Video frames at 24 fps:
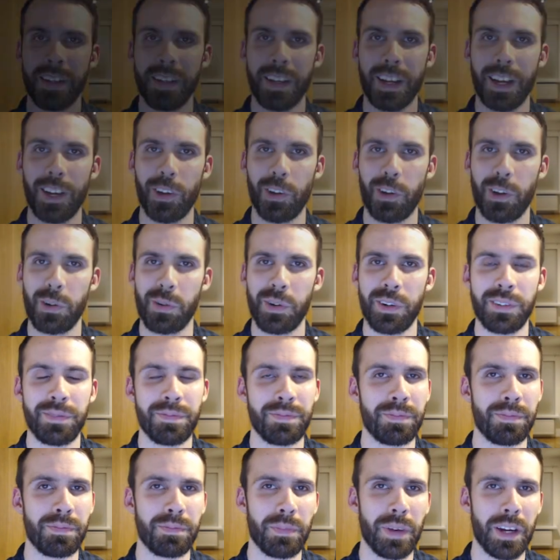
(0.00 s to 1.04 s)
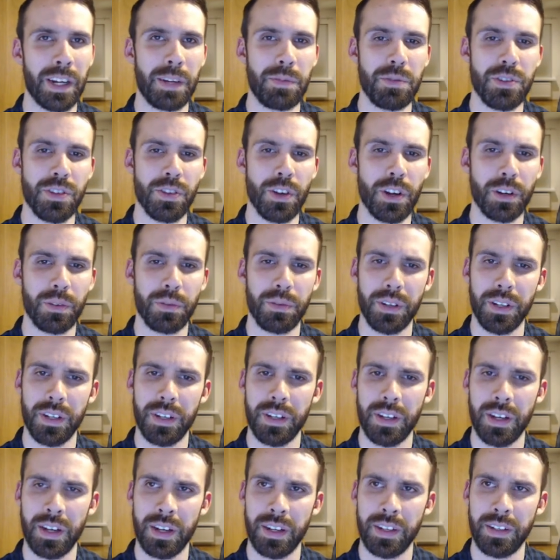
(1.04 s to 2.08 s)
Hello everyone, my name is
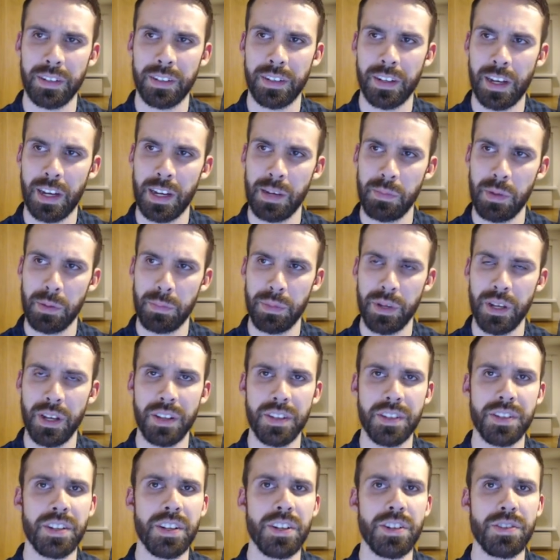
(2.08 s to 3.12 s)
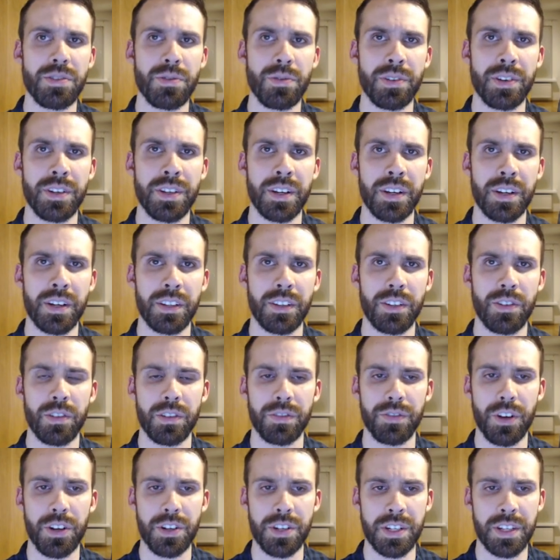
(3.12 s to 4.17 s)
Nokwe and I'm a PhD student here at the
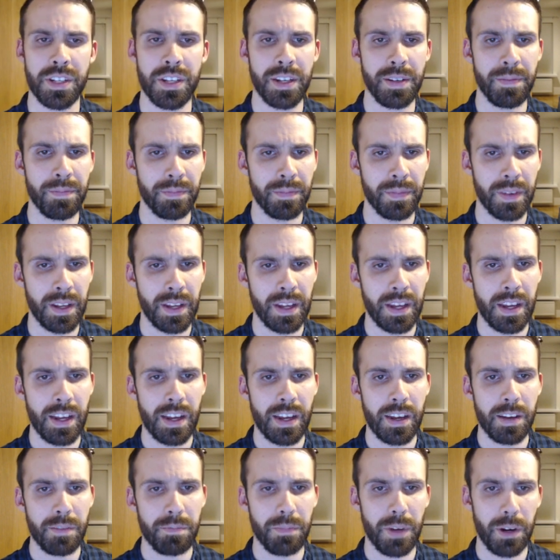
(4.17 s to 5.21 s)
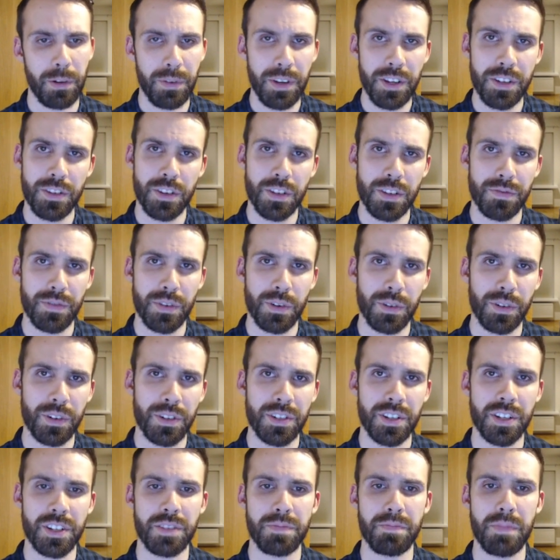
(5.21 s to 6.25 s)
university. My research
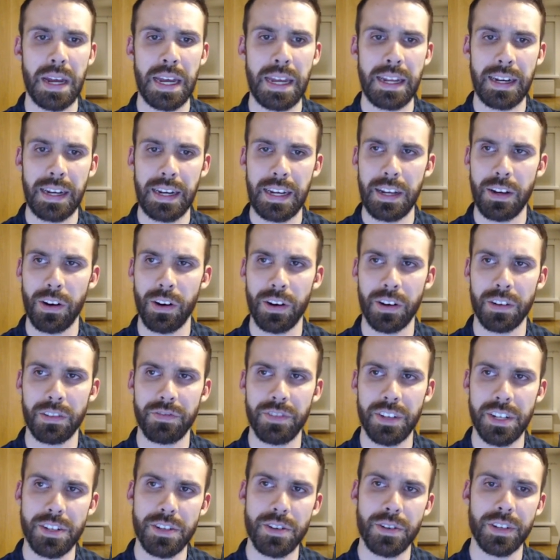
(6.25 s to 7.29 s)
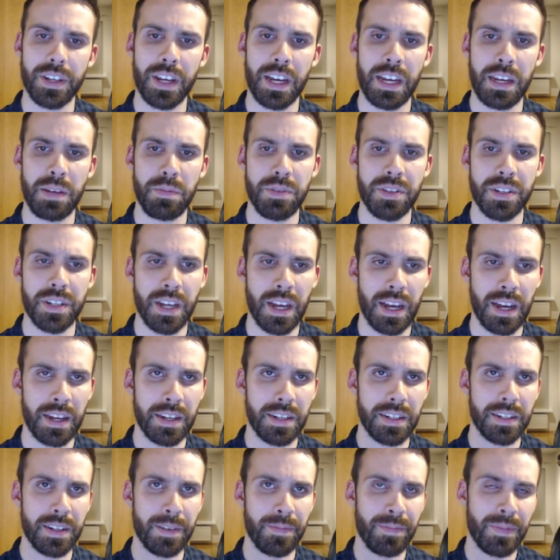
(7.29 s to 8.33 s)
focus is mainly on video games,
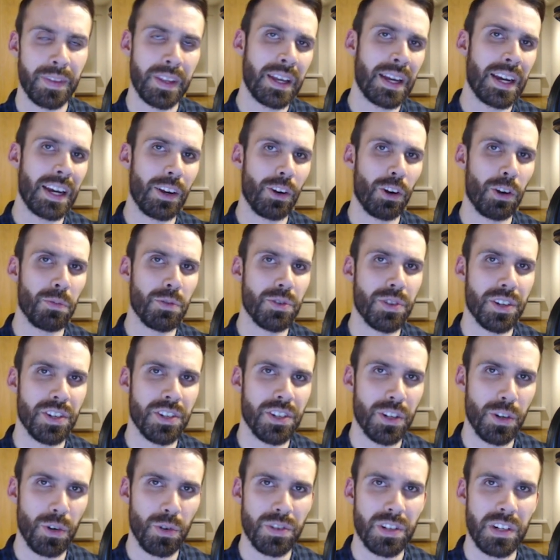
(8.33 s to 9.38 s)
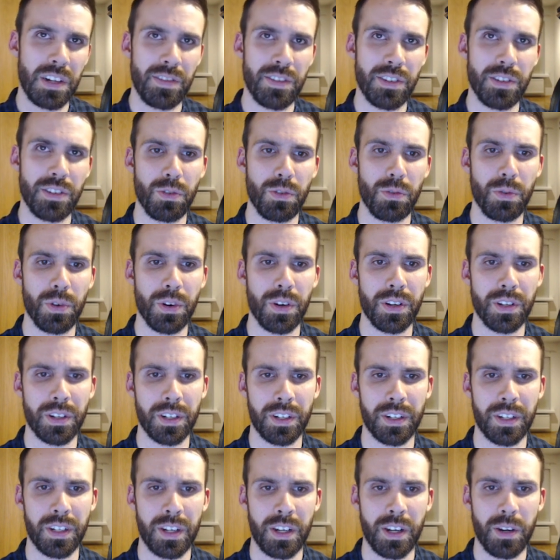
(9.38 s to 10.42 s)
and I almost exclusively
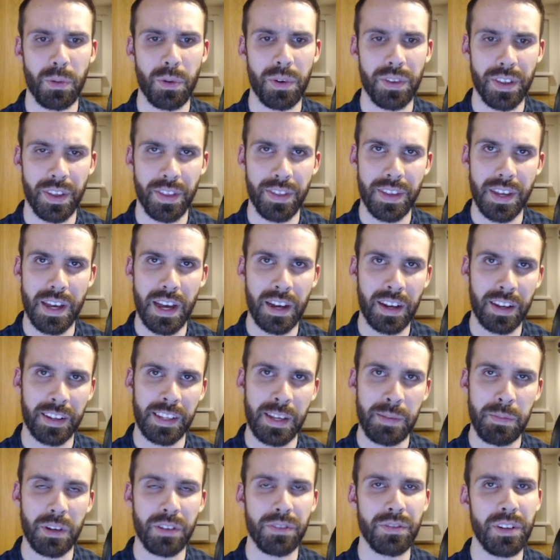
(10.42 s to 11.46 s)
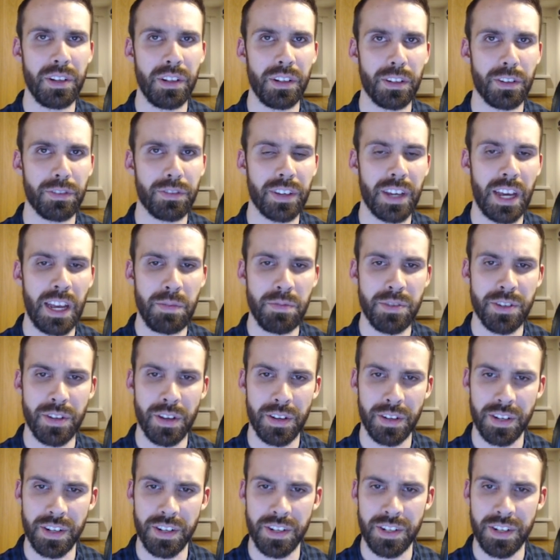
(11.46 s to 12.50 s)
work within the academic field of game
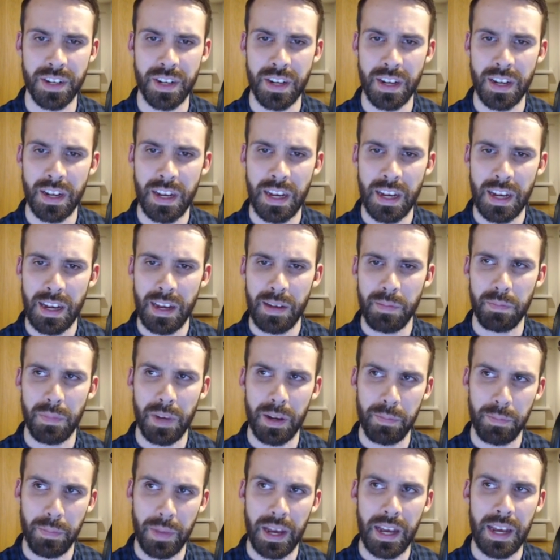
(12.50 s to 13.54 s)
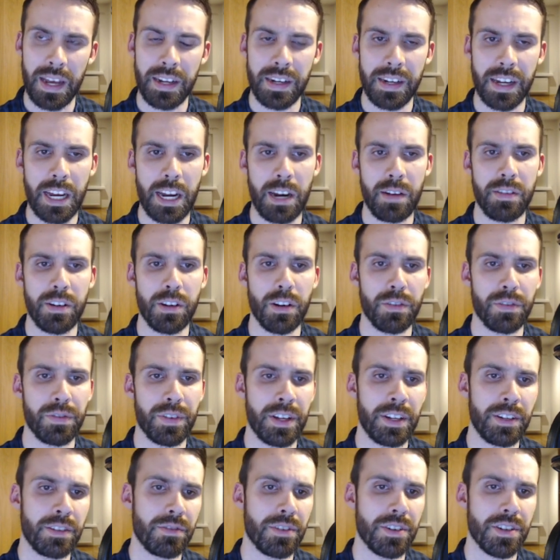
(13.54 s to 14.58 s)
studies. My main area of
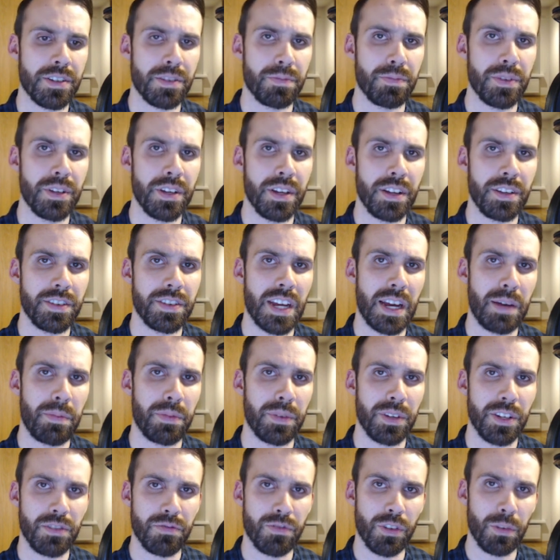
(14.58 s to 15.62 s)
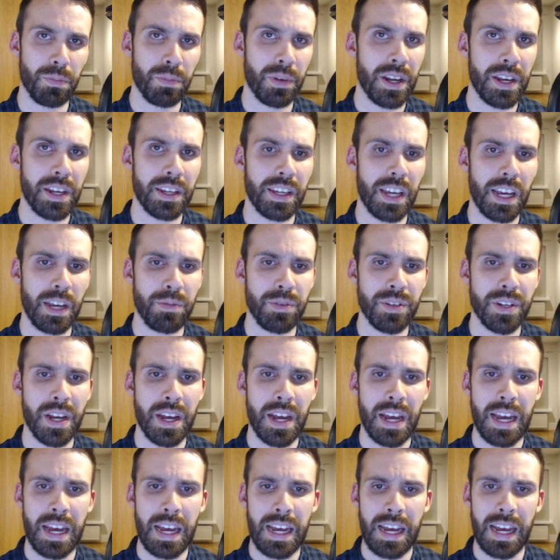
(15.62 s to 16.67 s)
interest being Japanese role-playing games
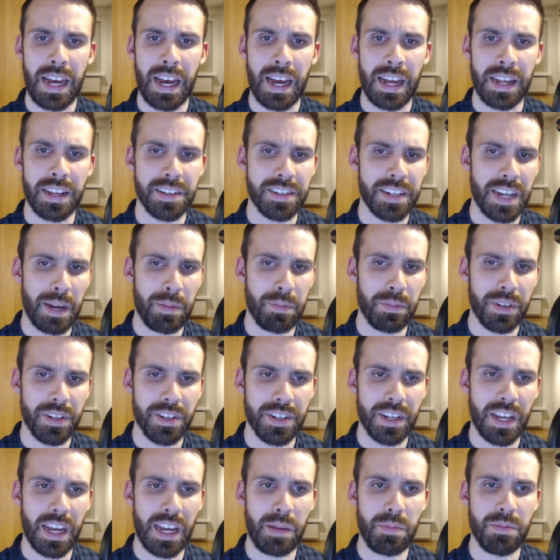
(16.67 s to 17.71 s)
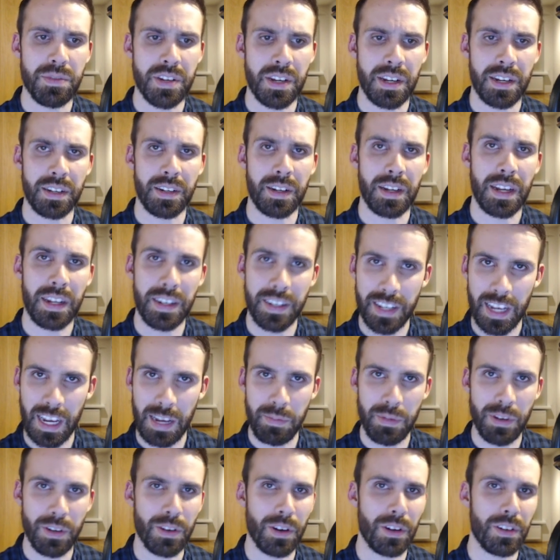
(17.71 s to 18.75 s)
and Japanese games and
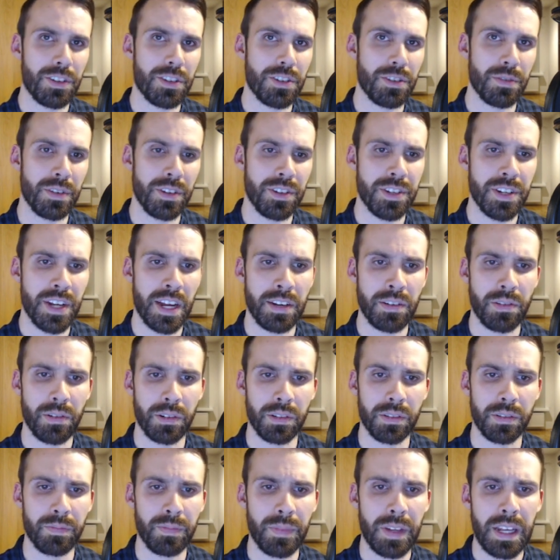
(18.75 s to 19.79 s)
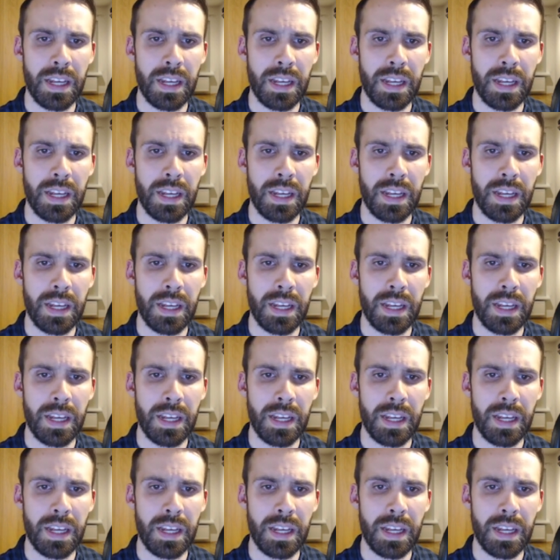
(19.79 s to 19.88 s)
gaming culture in general.